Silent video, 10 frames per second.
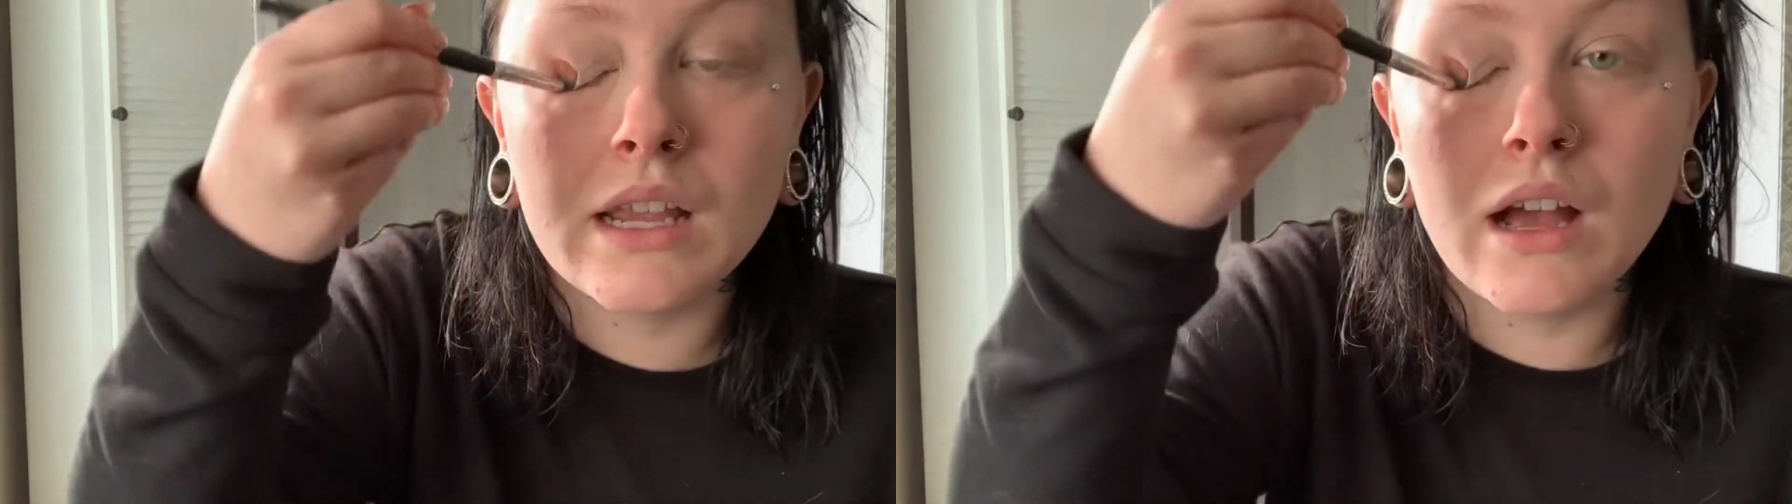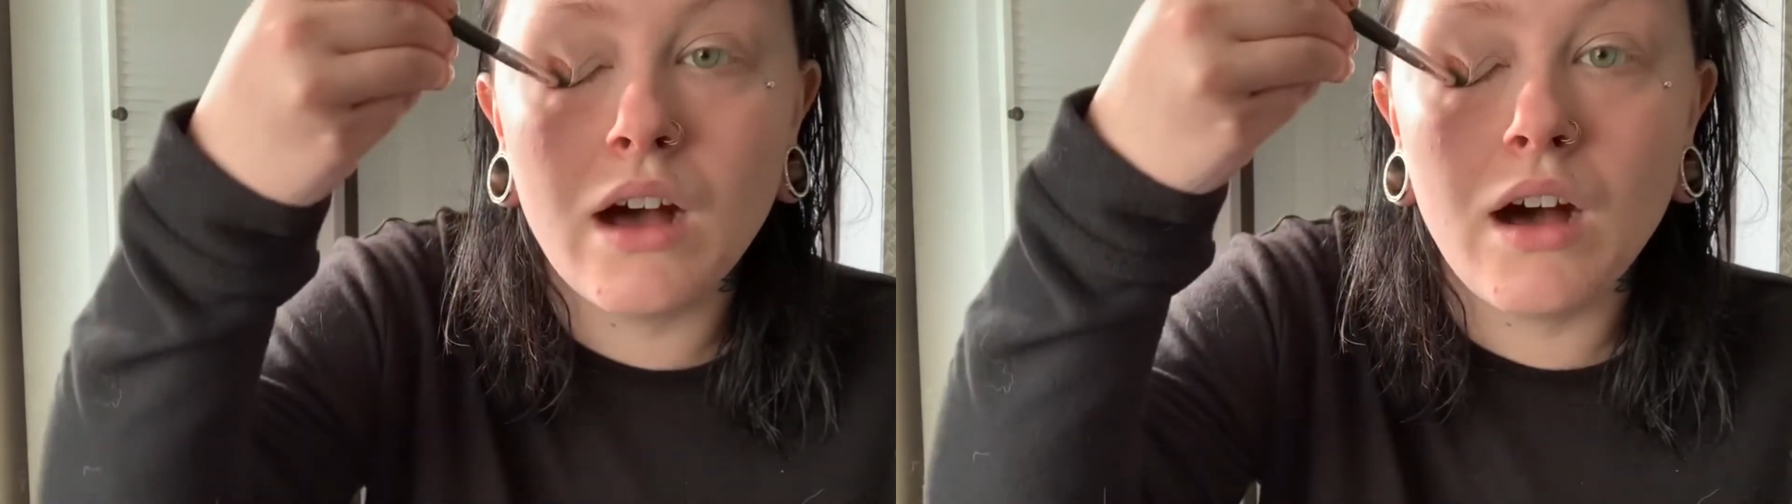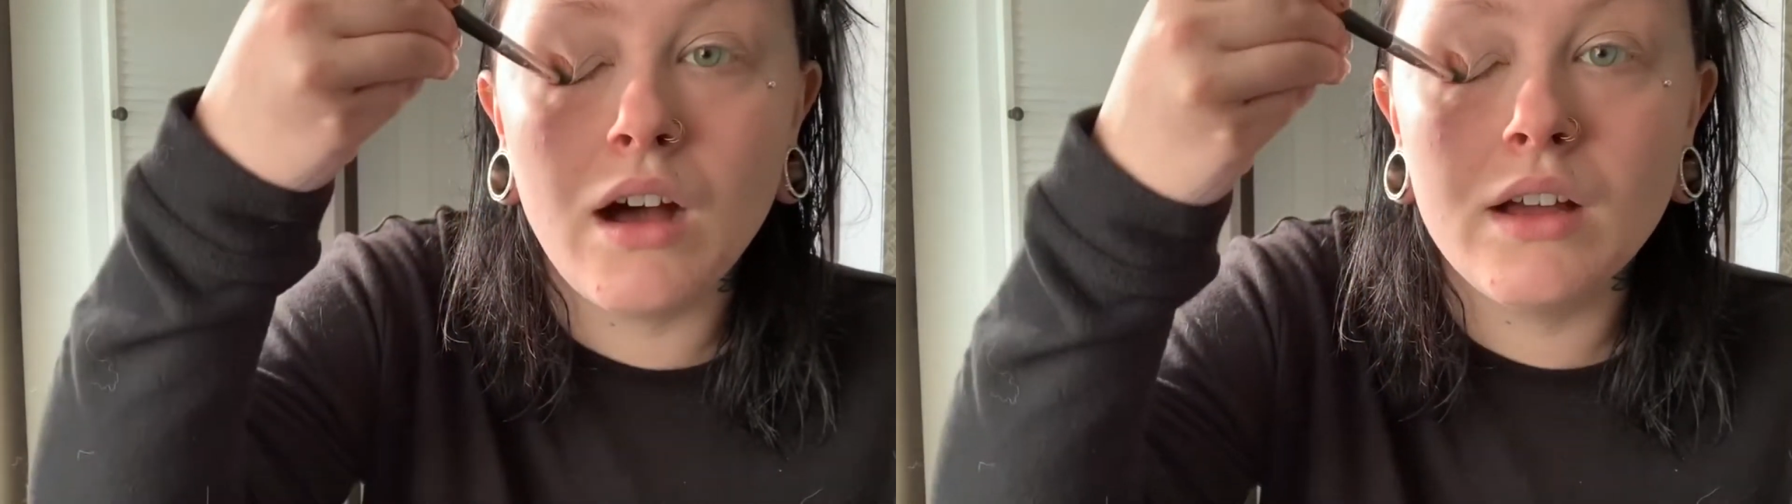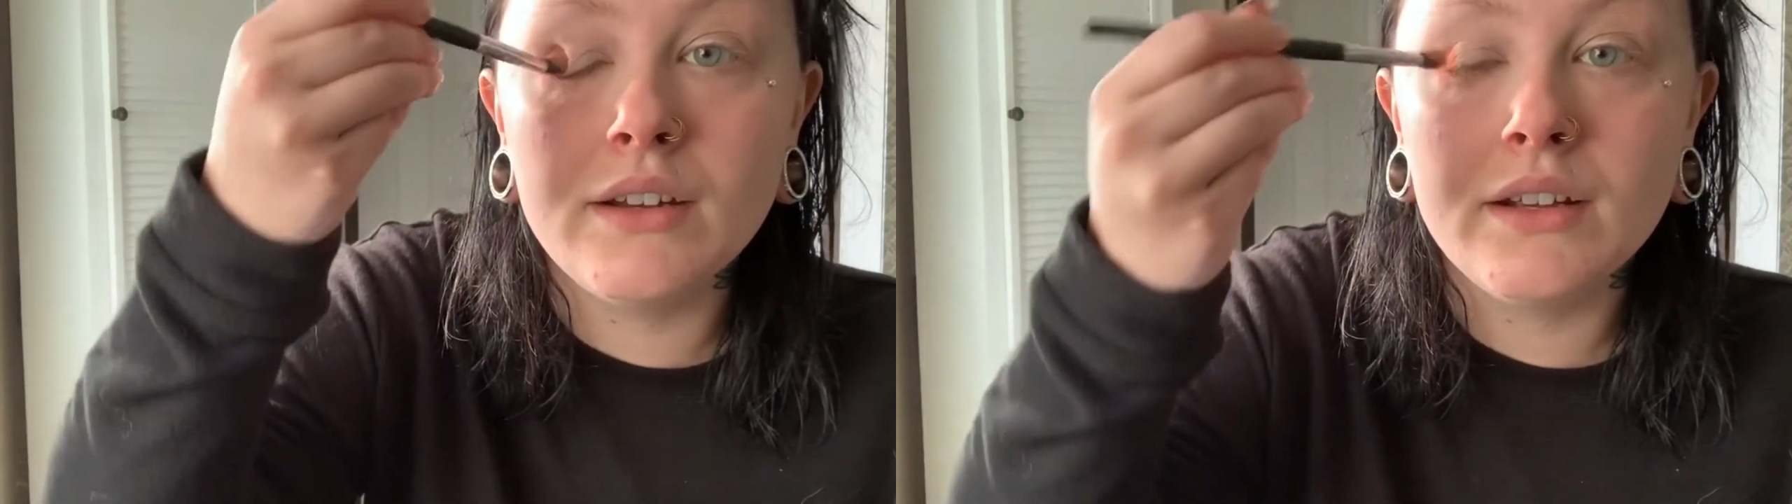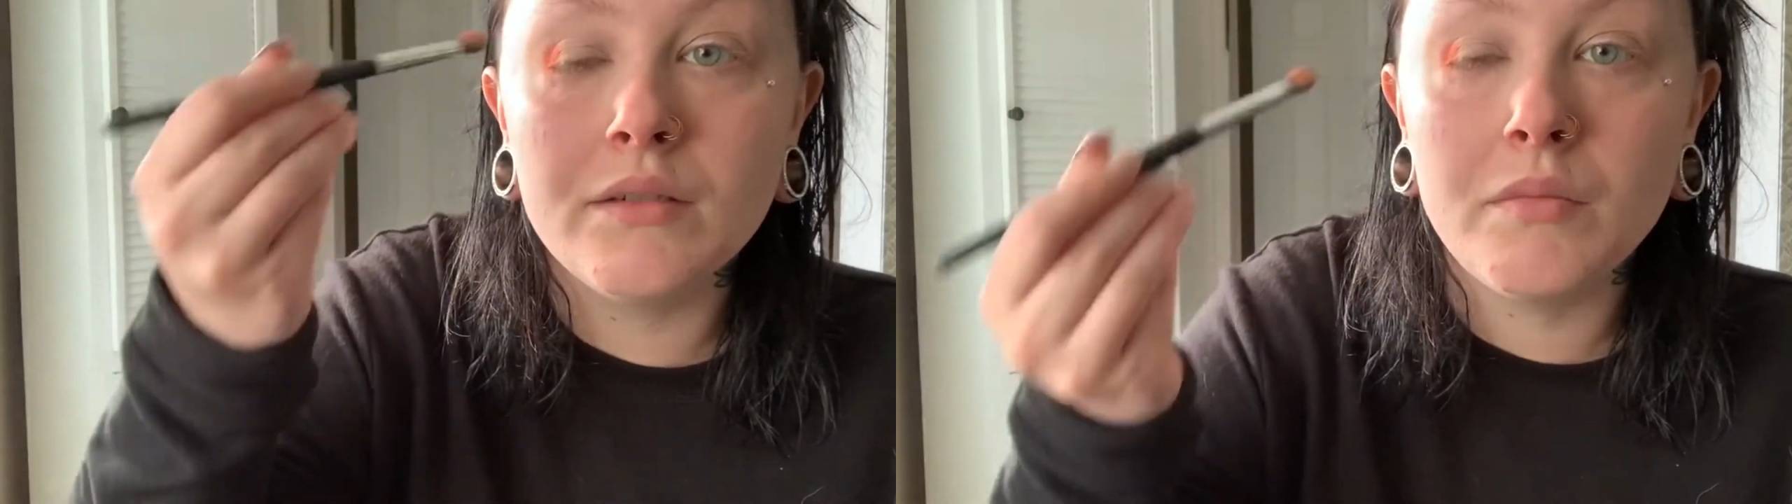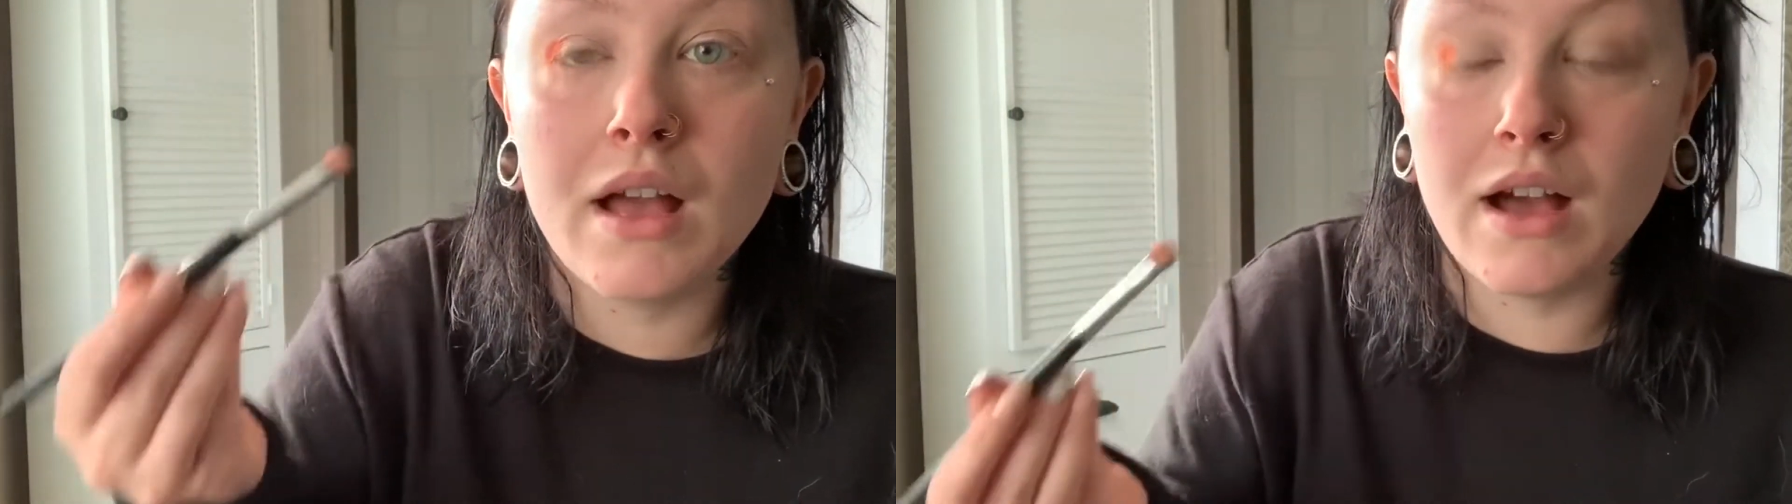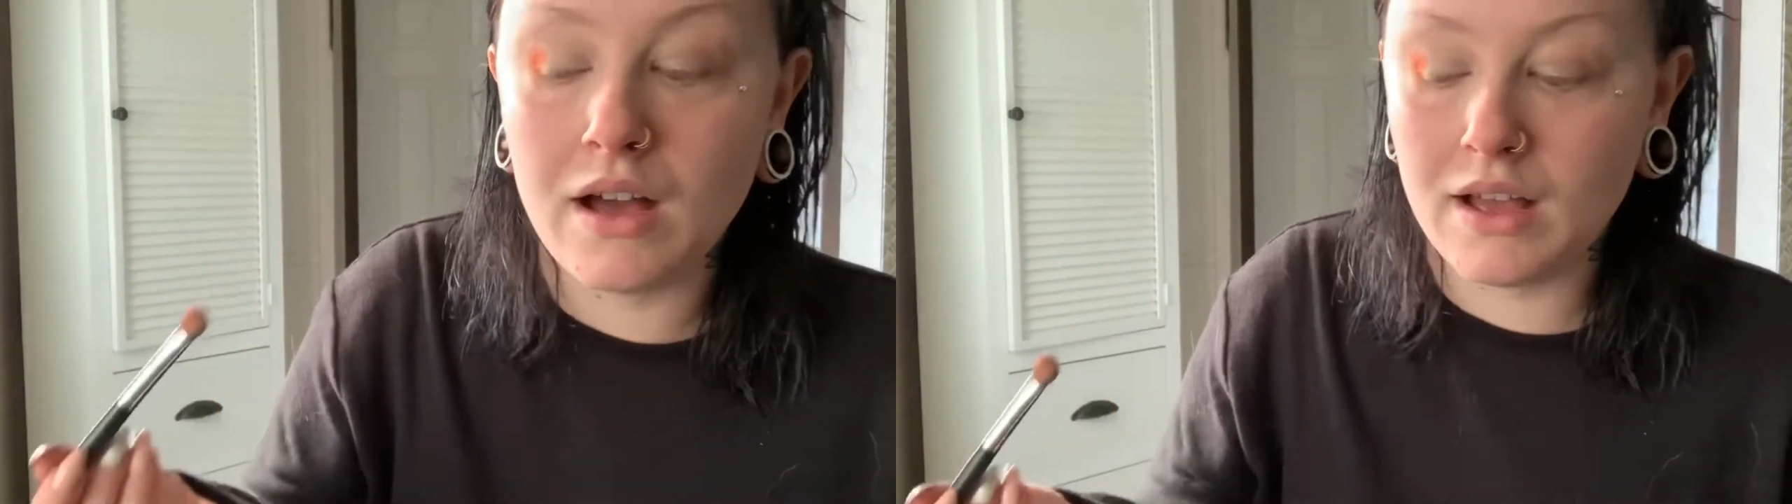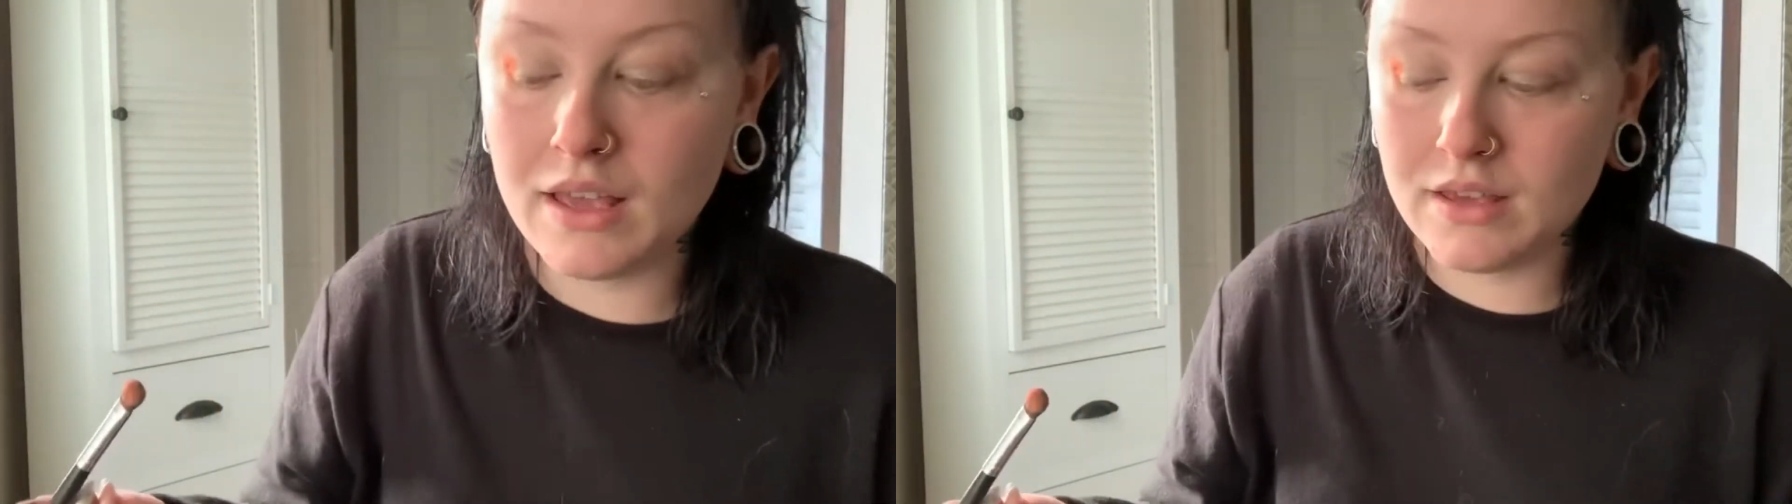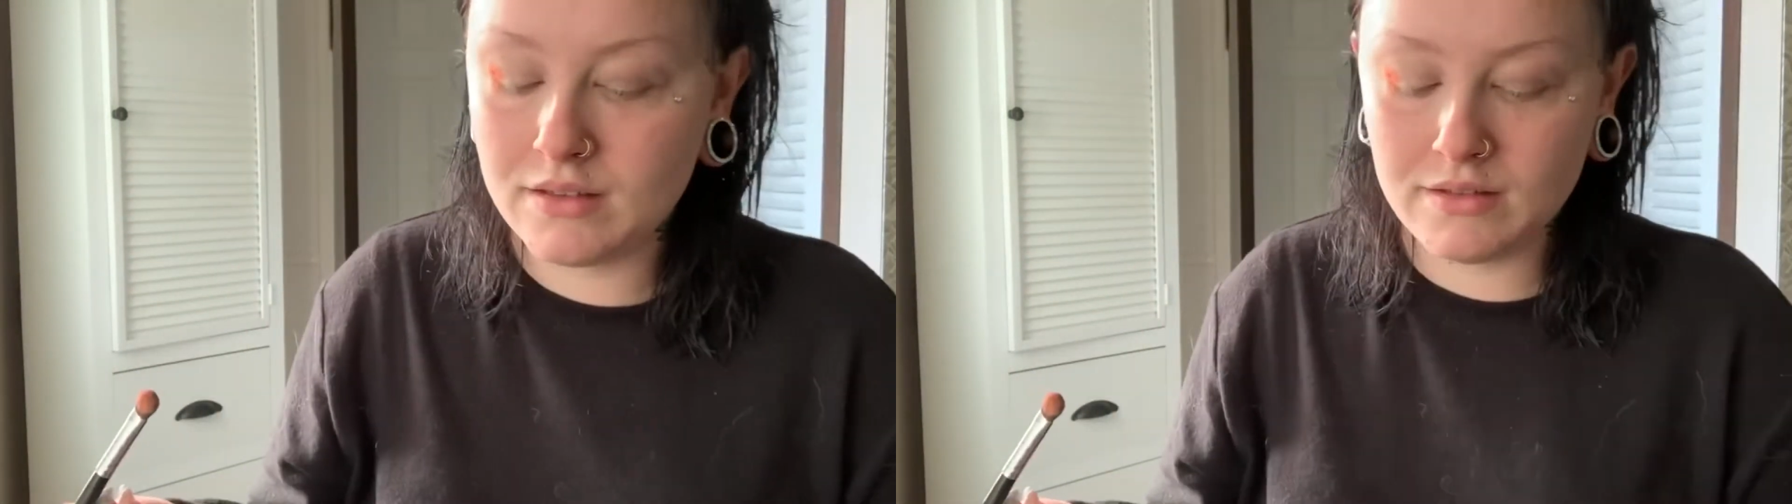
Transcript: on my eye.